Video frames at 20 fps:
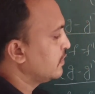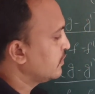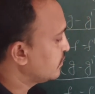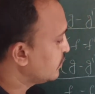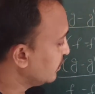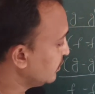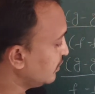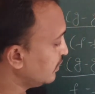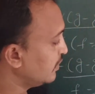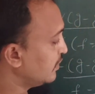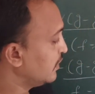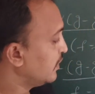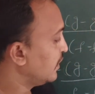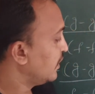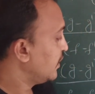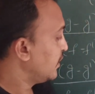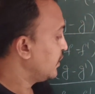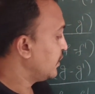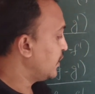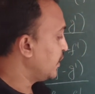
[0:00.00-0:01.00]
So
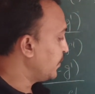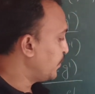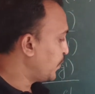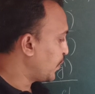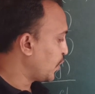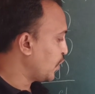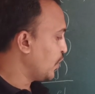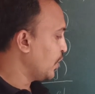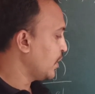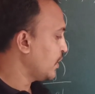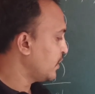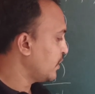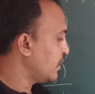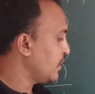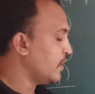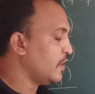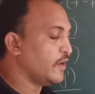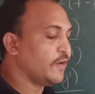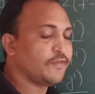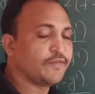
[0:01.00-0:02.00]
the product
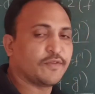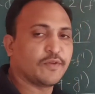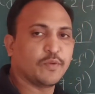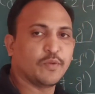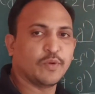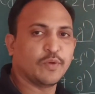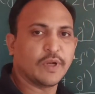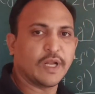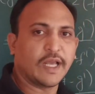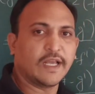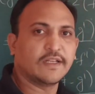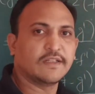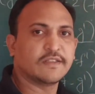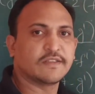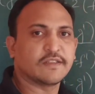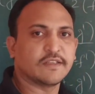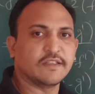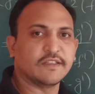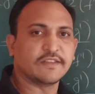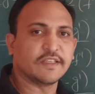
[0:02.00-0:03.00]
of two
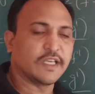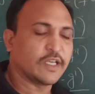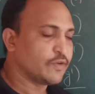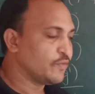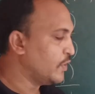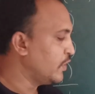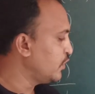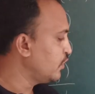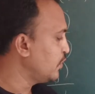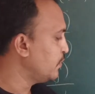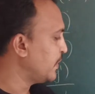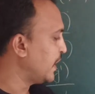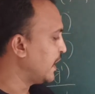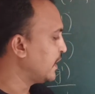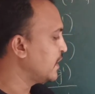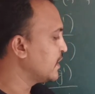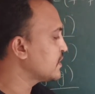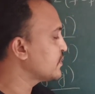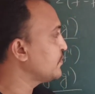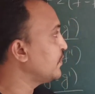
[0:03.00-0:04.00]
lines is equal to
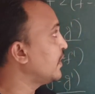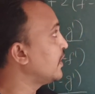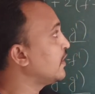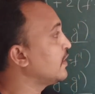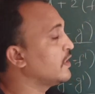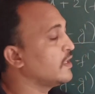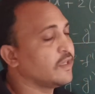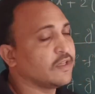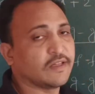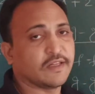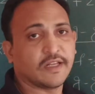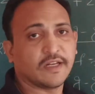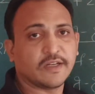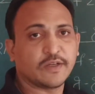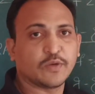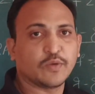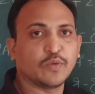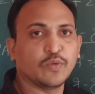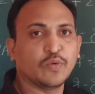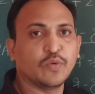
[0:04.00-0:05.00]
minus 1,
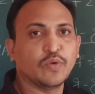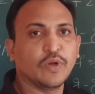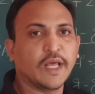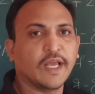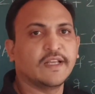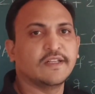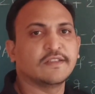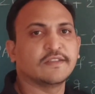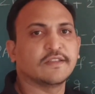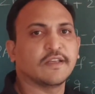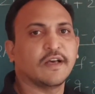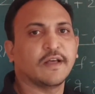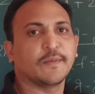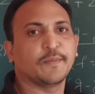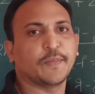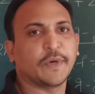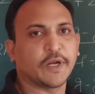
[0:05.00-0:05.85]
that two lines are